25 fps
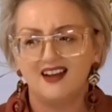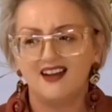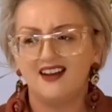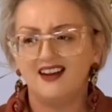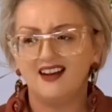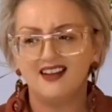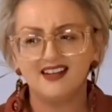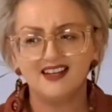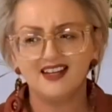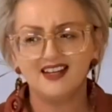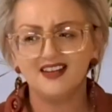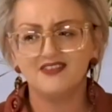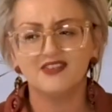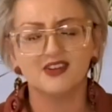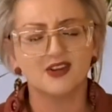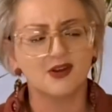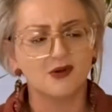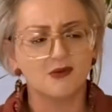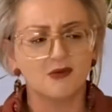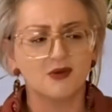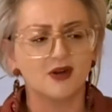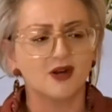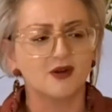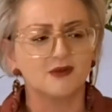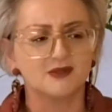don't even know
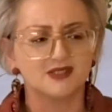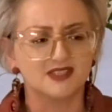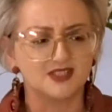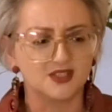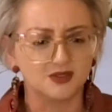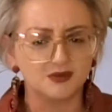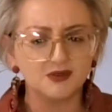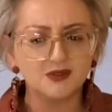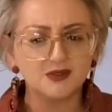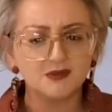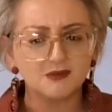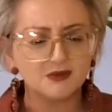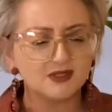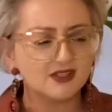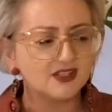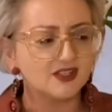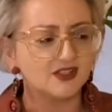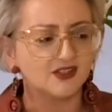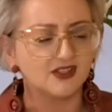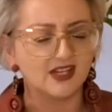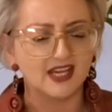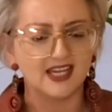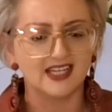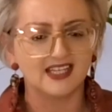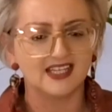what I was doing with
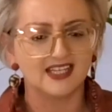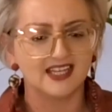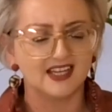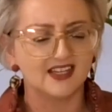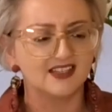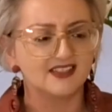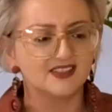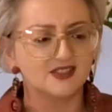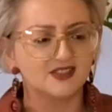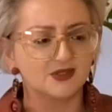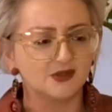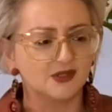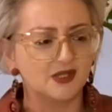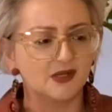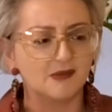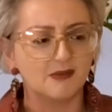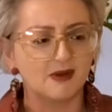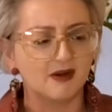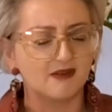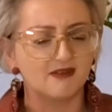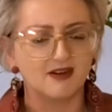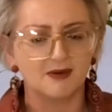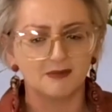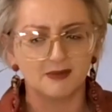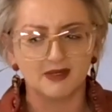you, hanging out talking
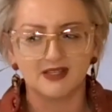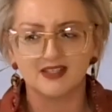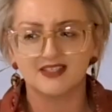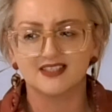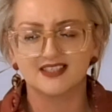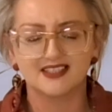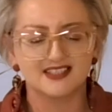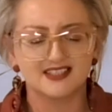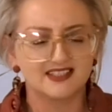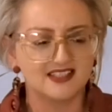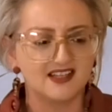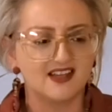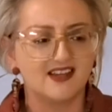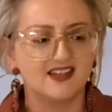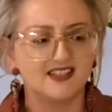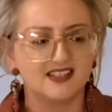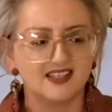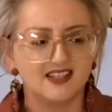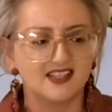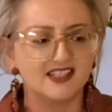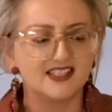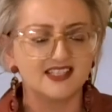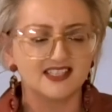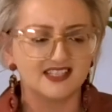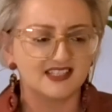about rugby, because
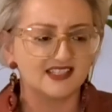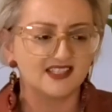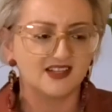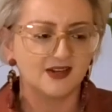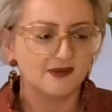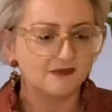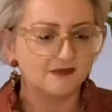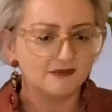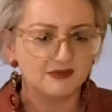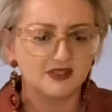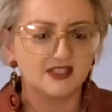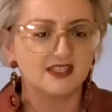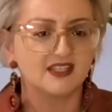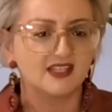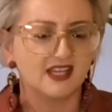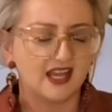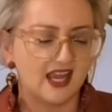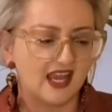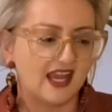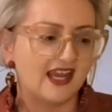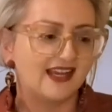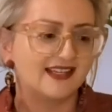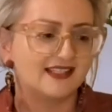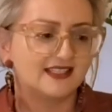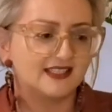I'm the
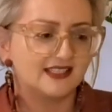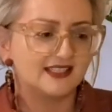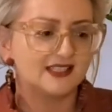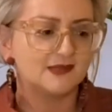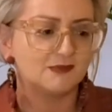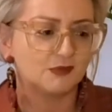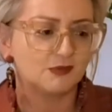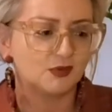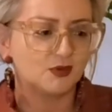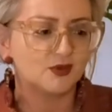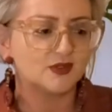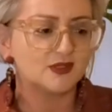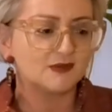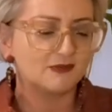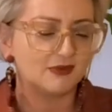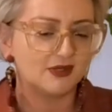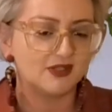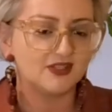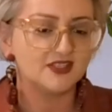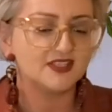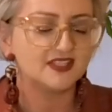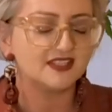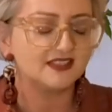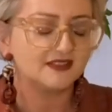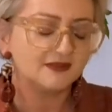anti-sports
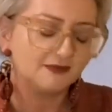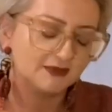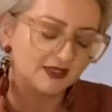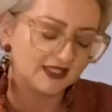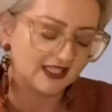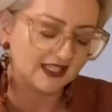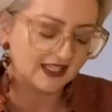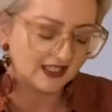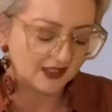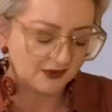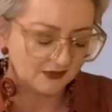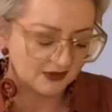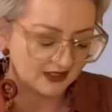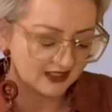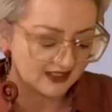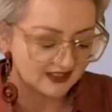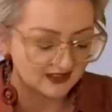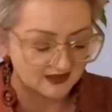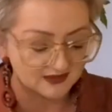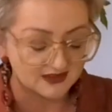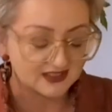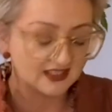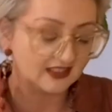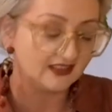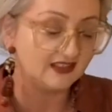person. But anyway,
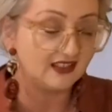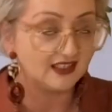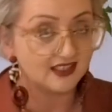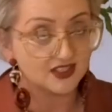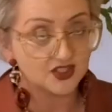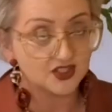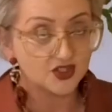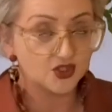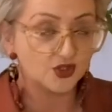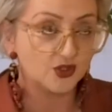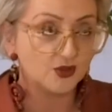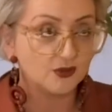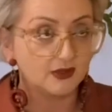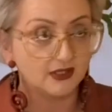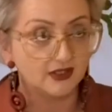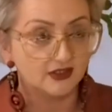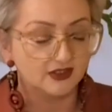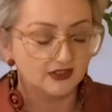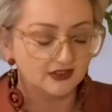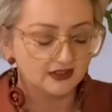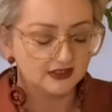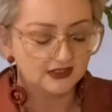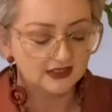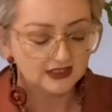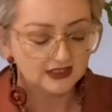I was like, yeah, sure, why not?